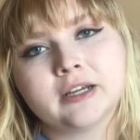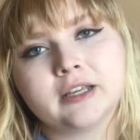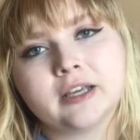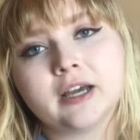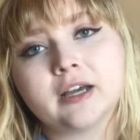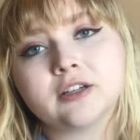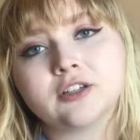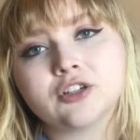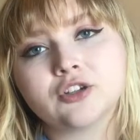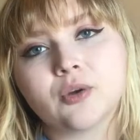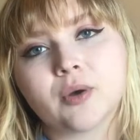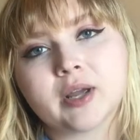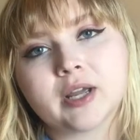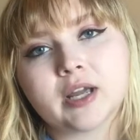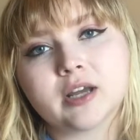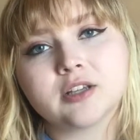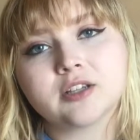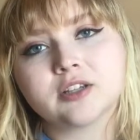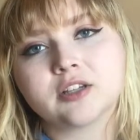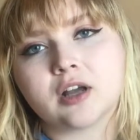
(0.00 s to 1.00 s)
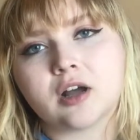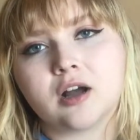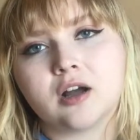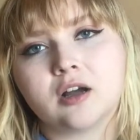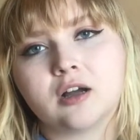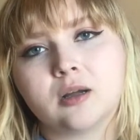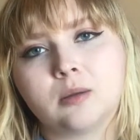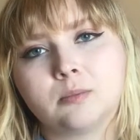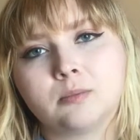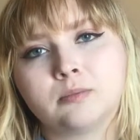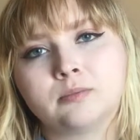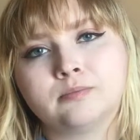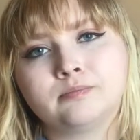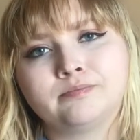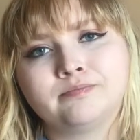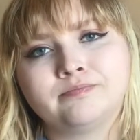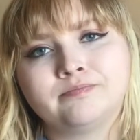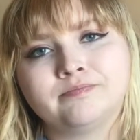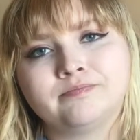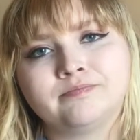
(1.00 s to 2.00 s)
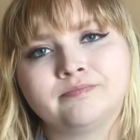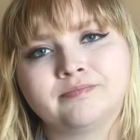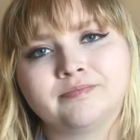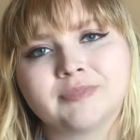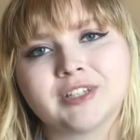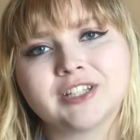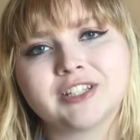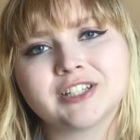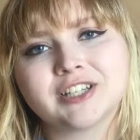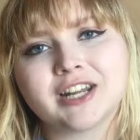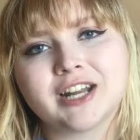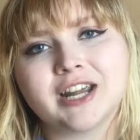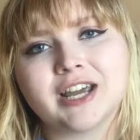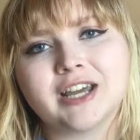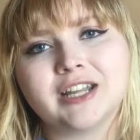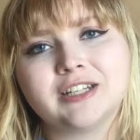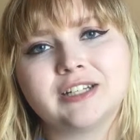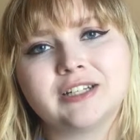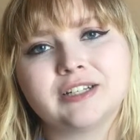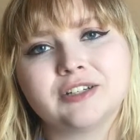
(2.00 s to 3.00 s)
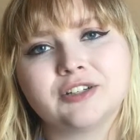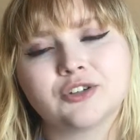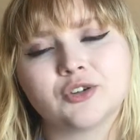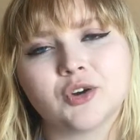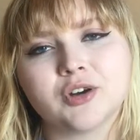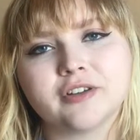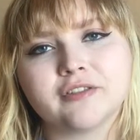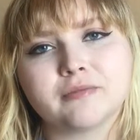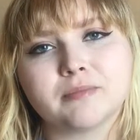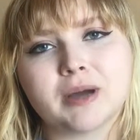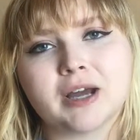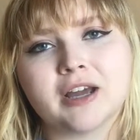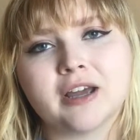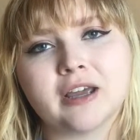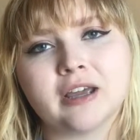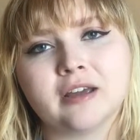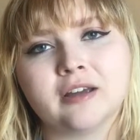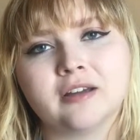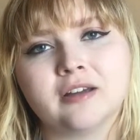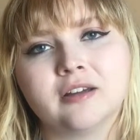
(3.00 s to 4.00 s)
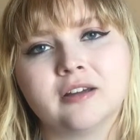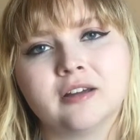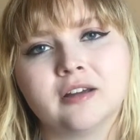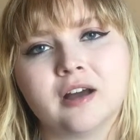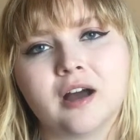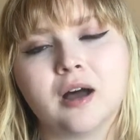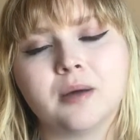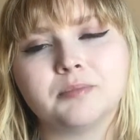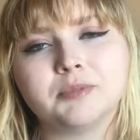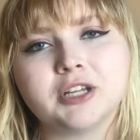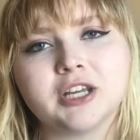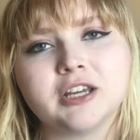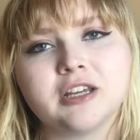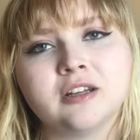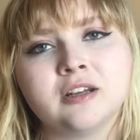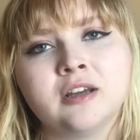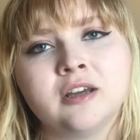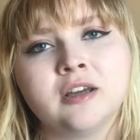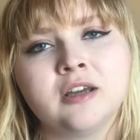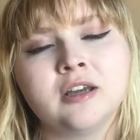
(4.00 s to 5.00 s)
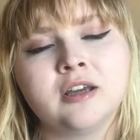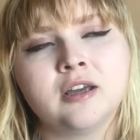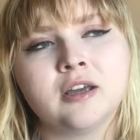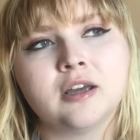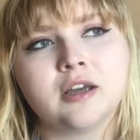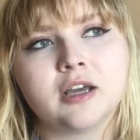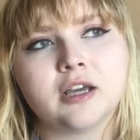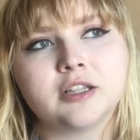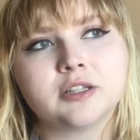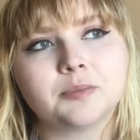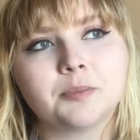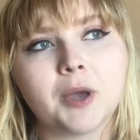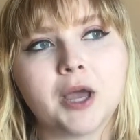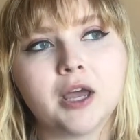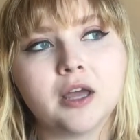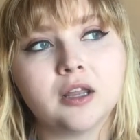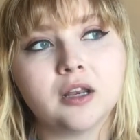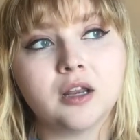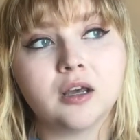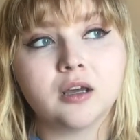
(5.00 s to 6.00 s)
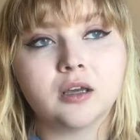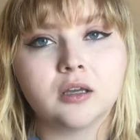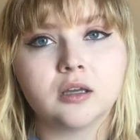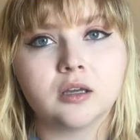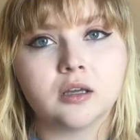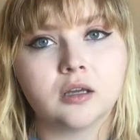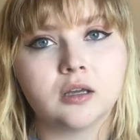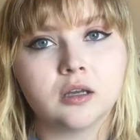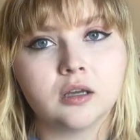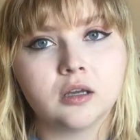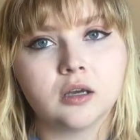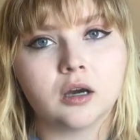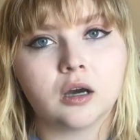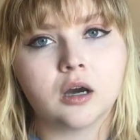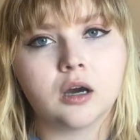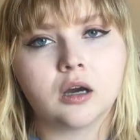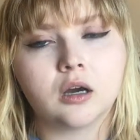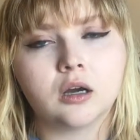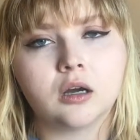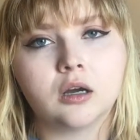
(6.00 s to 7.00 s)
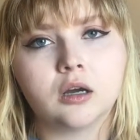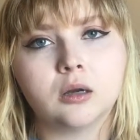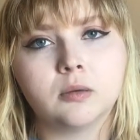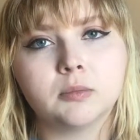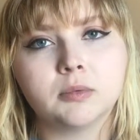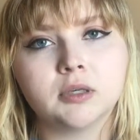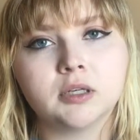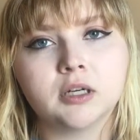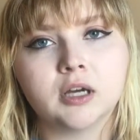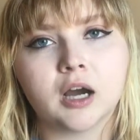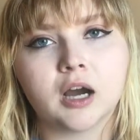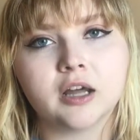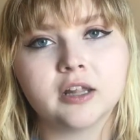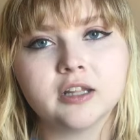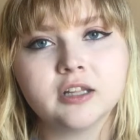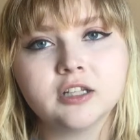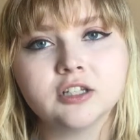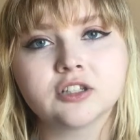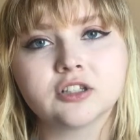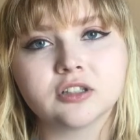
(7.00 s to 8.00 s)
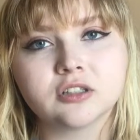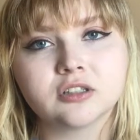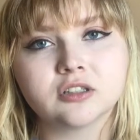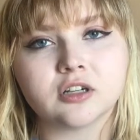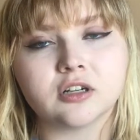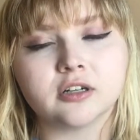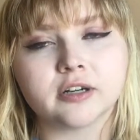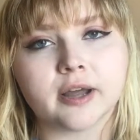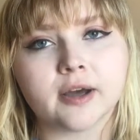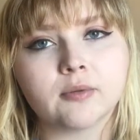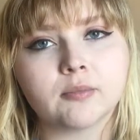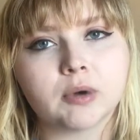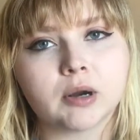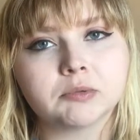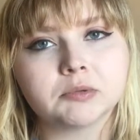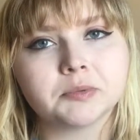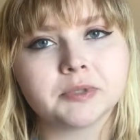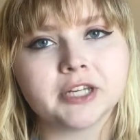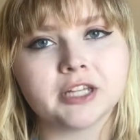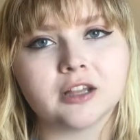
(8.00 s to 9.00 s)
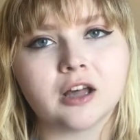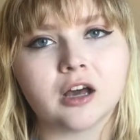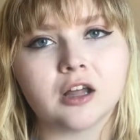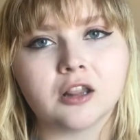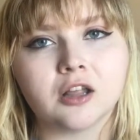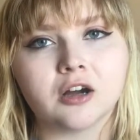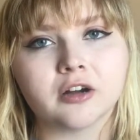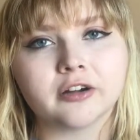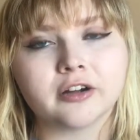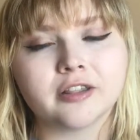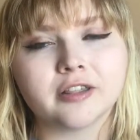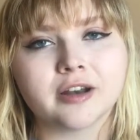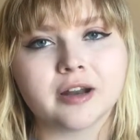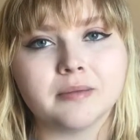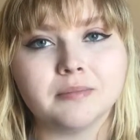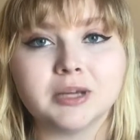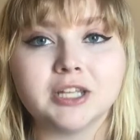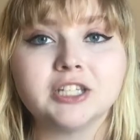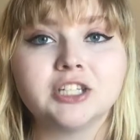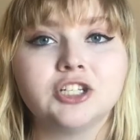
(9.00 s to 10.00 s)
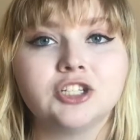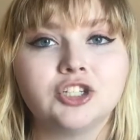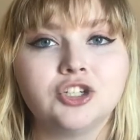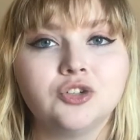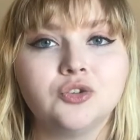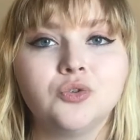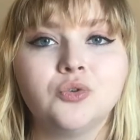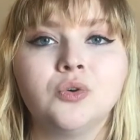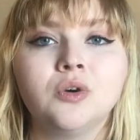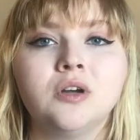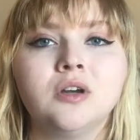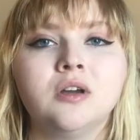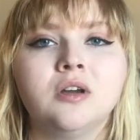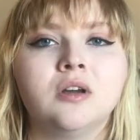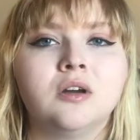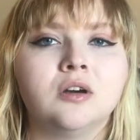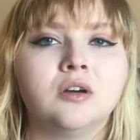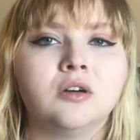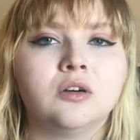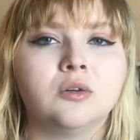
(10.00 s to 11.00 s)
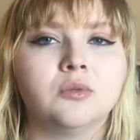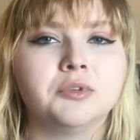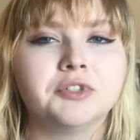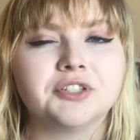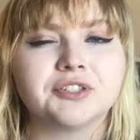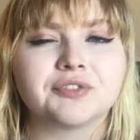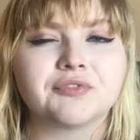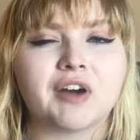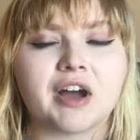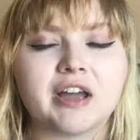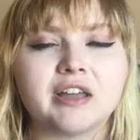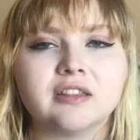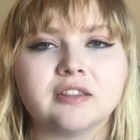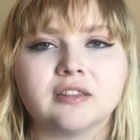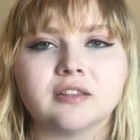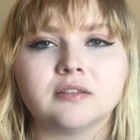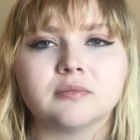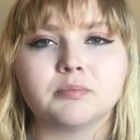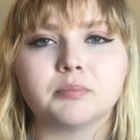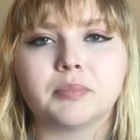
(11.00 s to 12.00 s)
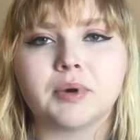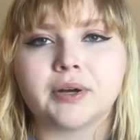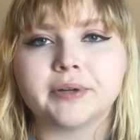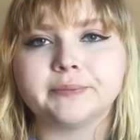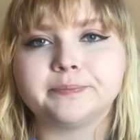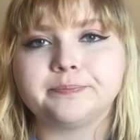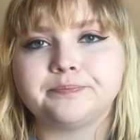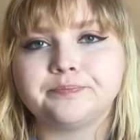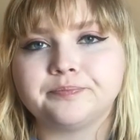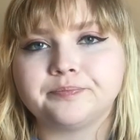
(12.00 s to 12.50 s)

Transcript: yeah, so I guess um, this is gonna end sort of my update. It's been, um, I think this turned out probably a lot longer than I meant it to, which is fine, but